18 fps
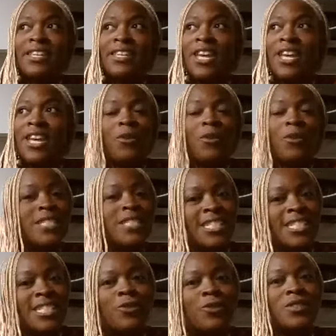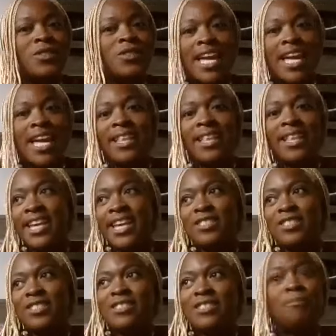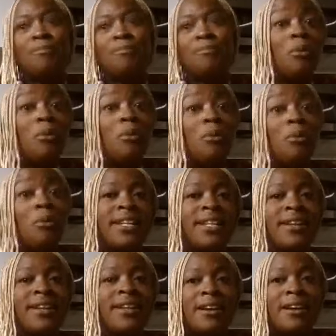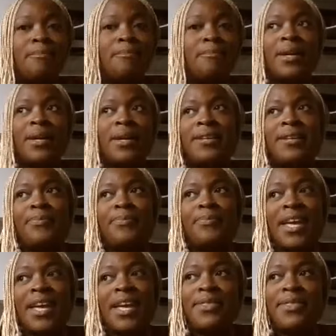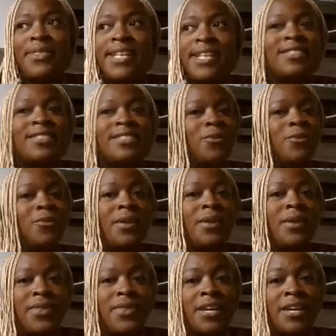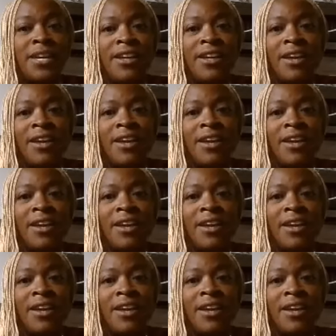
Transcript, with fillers: you know didn't understand like is this important but I think that's the one thing